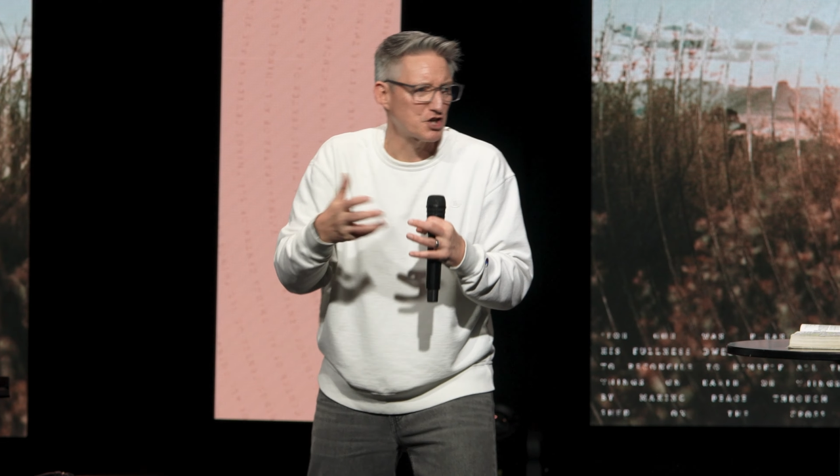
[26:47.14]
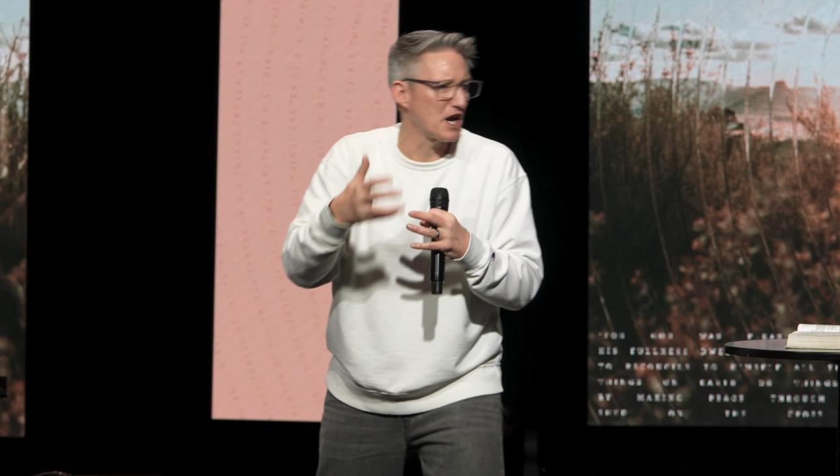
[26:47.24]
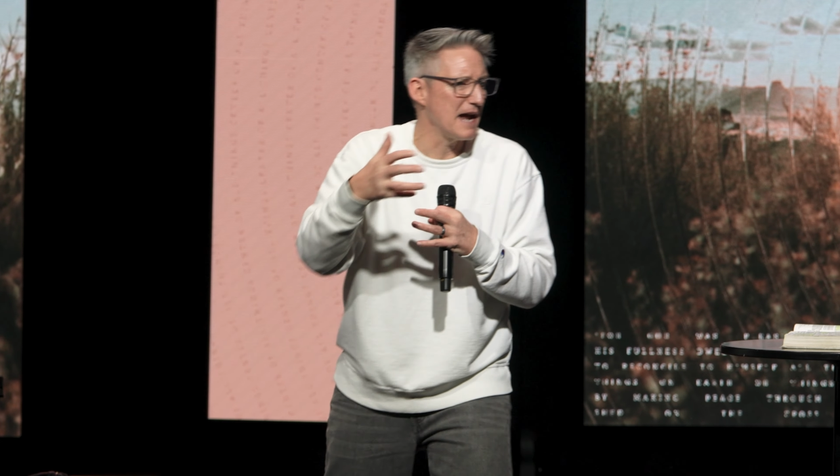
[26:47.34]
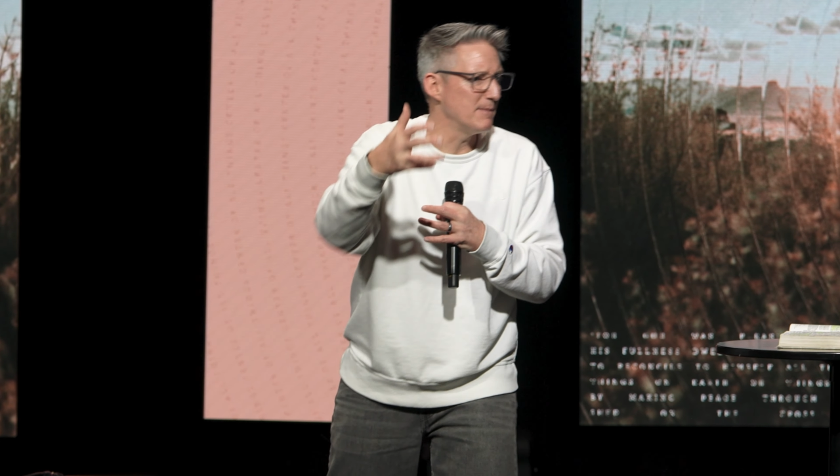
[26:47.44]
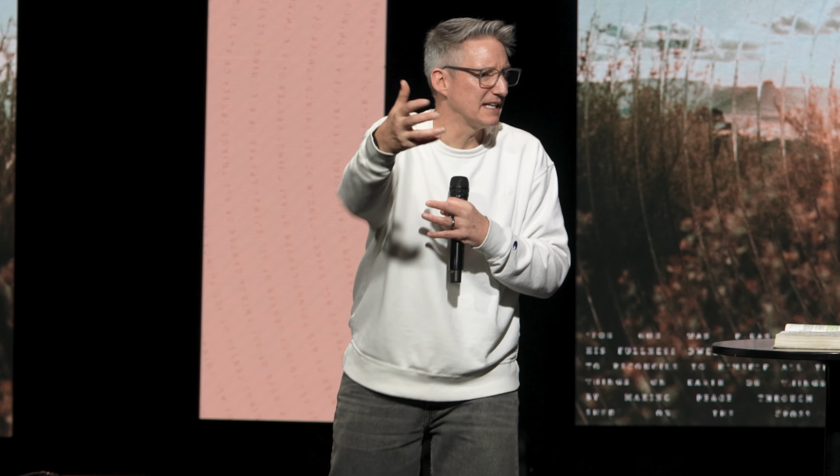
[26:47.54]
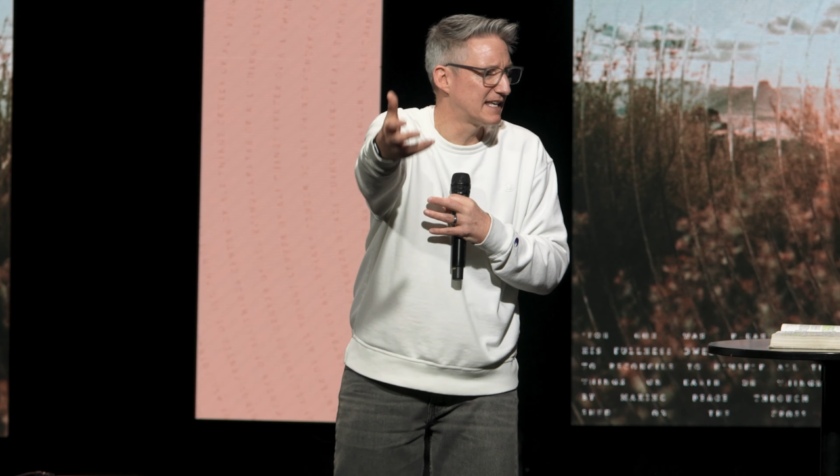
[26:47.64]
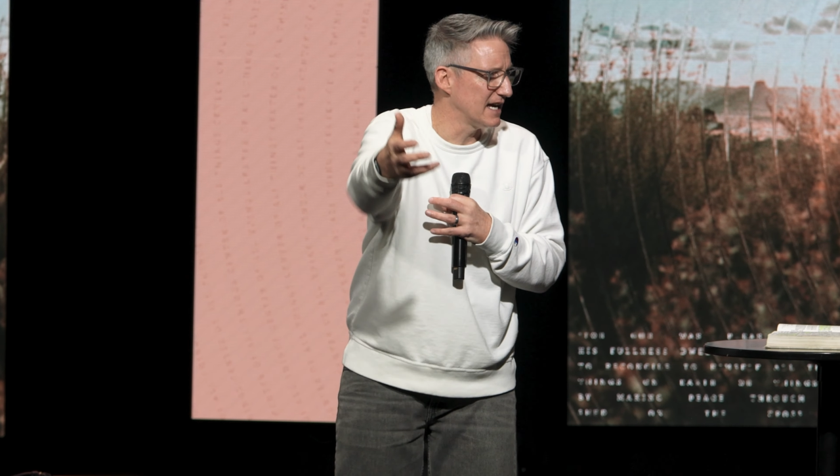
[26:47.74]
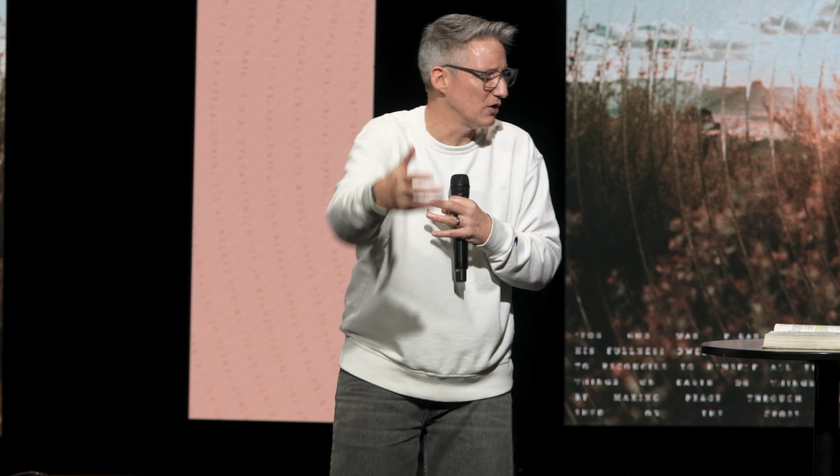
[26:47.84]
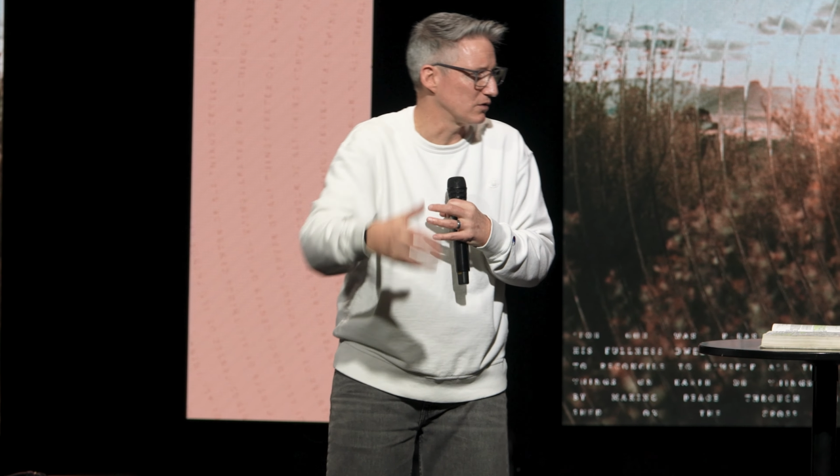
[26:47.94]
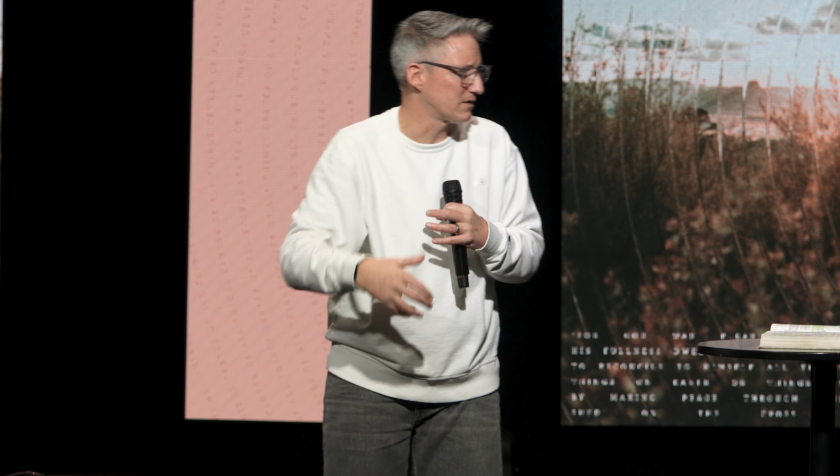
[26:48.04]
shame and
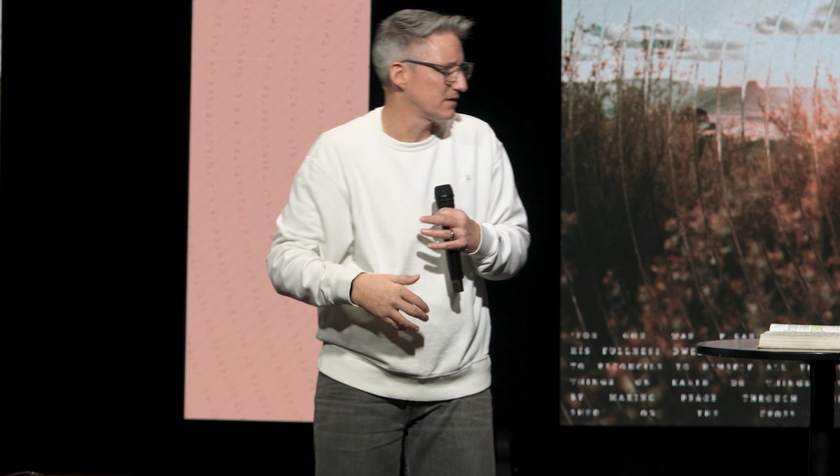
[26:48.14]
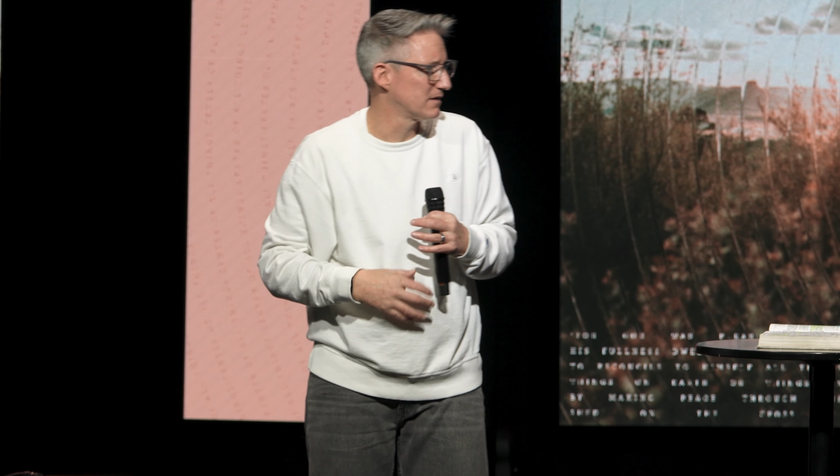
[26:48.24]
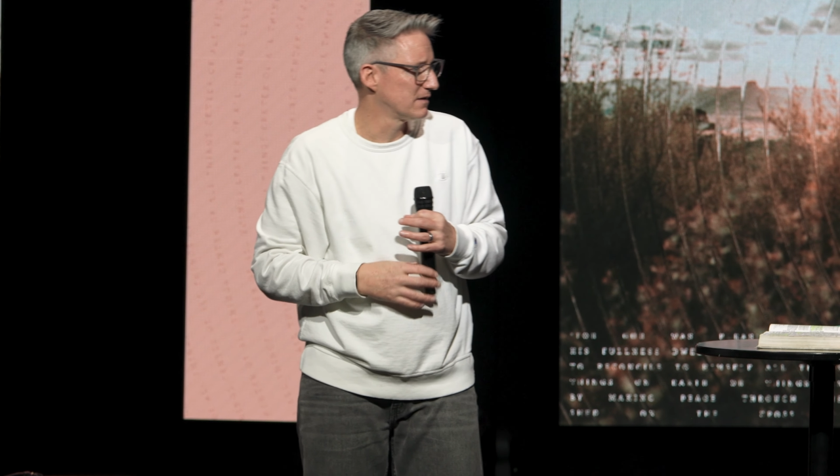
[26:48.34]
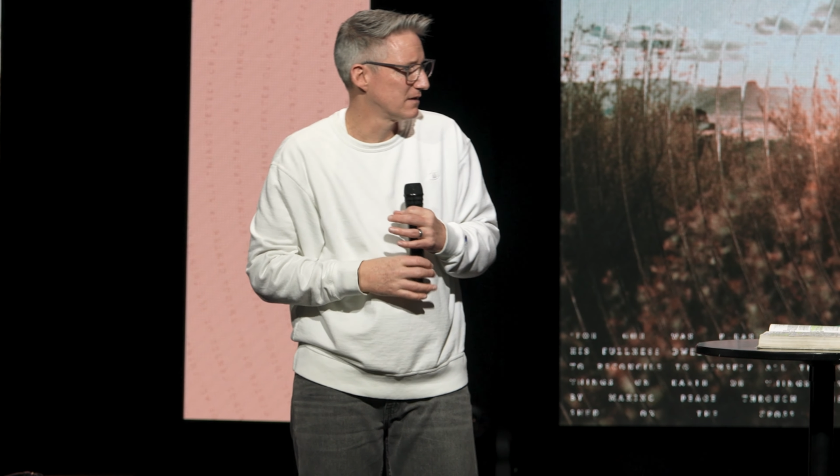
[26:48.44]
guilt.